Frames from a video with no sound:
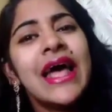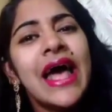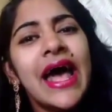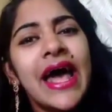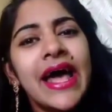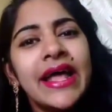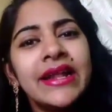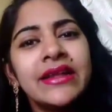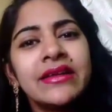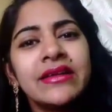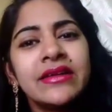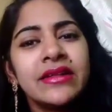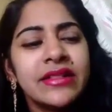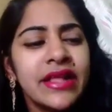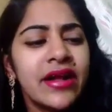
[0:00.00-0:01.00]
and
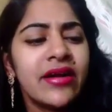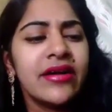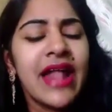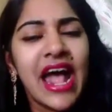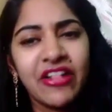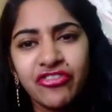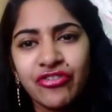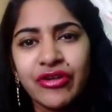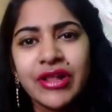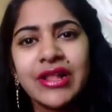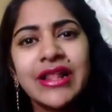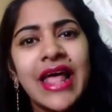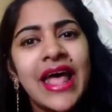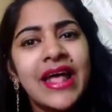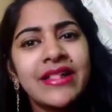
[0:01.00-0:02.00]
they are
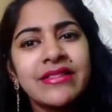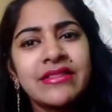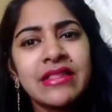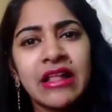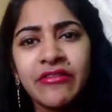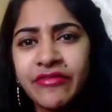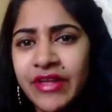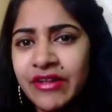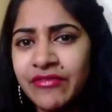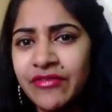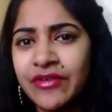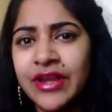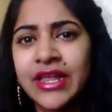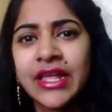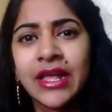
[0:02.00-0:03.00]
natural and sulfate
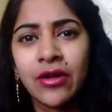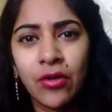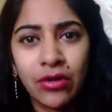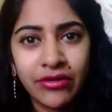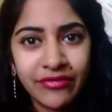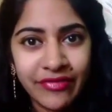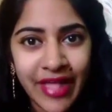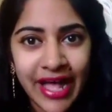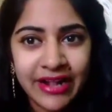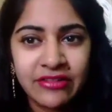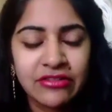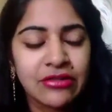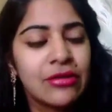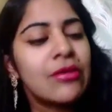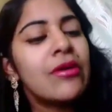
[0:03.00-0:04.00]
free and all of that.
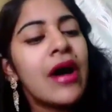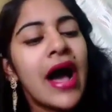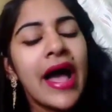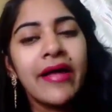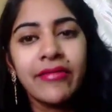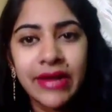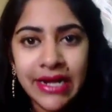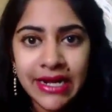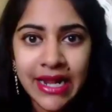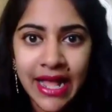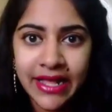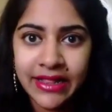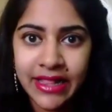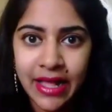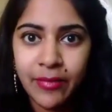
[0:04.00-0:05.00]
So I really
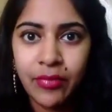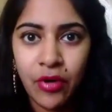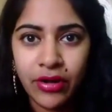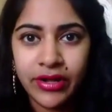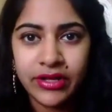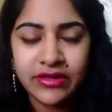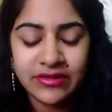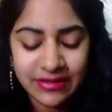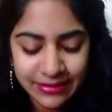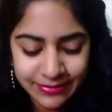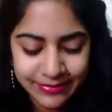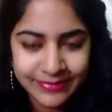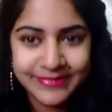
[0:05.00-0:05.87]
like their products.